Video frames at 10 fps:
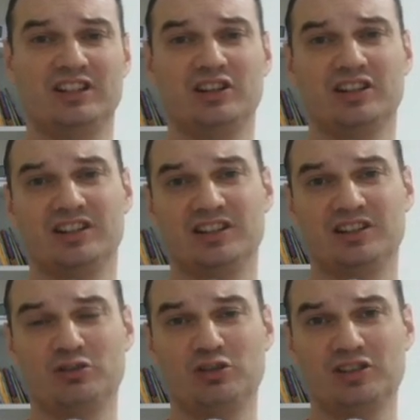and
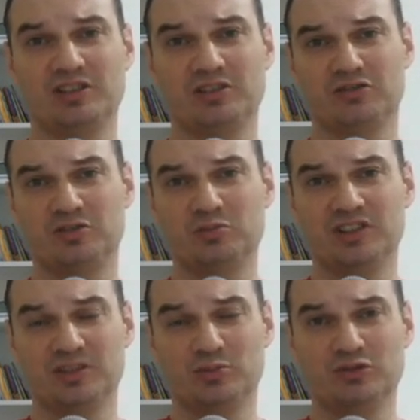all
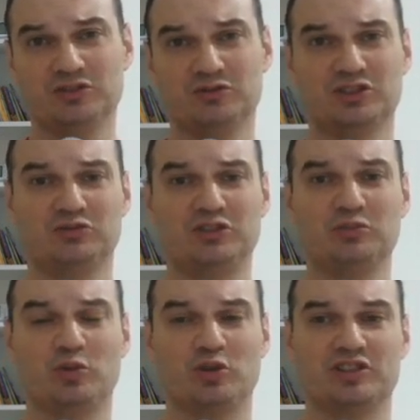of the moves was with
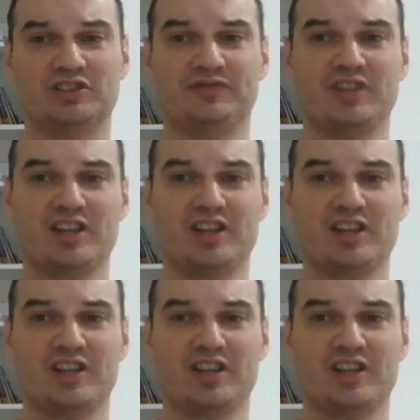the pawns.